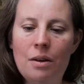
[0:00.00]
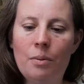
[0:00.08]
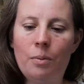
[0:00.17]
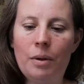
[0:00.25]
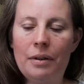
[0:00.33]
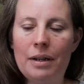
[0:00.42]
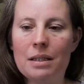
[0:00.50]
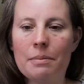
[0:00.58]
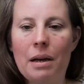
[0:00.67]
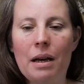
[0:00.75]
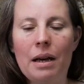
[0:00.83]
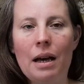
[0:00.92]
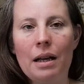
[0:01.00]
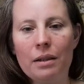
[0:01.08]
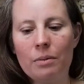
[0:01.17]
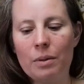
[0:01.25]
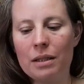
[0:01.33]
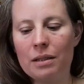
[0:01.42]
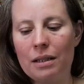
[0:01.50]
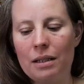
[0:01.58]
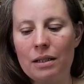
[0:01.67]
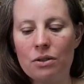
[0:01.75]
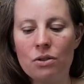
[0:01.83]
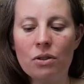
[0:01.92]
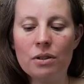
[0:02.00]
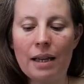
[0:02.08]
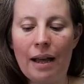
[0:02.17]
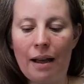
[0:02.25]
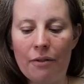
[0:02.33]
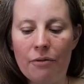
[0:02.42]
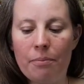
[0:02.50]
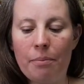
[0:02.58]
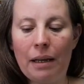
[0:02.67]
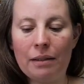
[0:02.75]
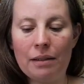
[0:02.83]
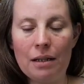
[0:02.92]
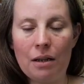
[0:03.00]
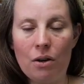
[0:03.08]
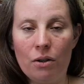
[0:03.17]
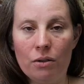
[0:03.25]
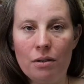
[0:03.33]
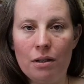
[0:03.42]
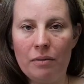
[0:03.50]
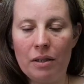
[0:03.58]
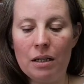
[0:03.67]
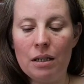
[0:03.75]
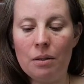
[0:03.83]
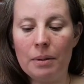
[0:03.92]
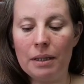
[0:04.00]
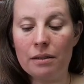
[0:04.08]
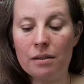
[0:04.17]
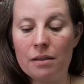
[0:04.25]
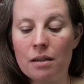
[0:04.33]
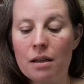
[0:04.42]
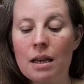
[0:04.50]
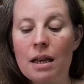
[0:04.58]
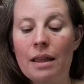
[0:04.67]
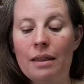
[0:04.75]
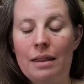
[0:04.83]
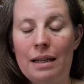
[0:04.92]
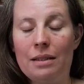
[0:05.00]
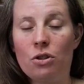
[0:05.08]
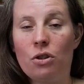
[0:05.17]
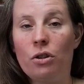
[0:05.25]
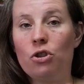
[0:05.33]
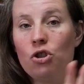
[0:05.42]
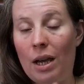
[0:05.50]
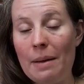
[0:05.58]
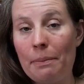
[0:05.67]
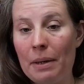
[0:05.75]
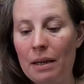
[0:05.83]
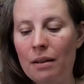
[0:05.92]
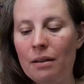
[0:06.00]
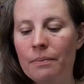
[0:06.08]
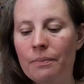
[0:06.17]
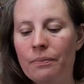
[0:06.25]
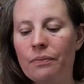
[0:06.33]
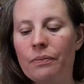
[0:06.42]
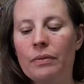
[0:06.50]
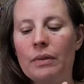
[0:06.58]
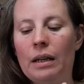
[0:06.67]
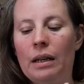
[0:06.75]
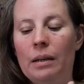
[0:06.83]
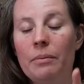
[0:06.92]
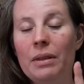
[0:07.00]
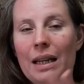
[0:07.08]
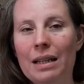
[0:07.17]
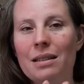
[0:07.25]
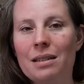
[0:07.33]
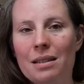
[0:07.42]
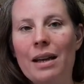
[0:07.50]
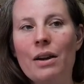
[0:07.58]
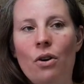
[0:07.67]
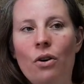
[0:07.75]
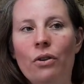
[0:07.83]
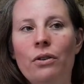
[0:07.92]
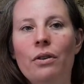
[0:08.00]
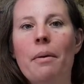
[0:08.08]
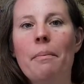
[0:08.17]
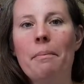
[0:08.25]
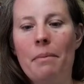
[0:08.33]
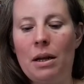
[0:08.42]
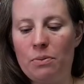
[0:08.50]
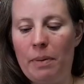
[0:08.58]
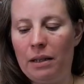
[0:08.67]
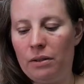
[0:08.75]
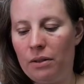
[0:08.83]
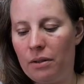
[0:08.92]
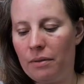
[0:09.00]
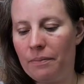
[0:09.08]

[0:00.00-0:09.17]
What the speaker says: Whereas my other ones that does not have patterning on, the vanilla ones that's got shaping, they stay on much better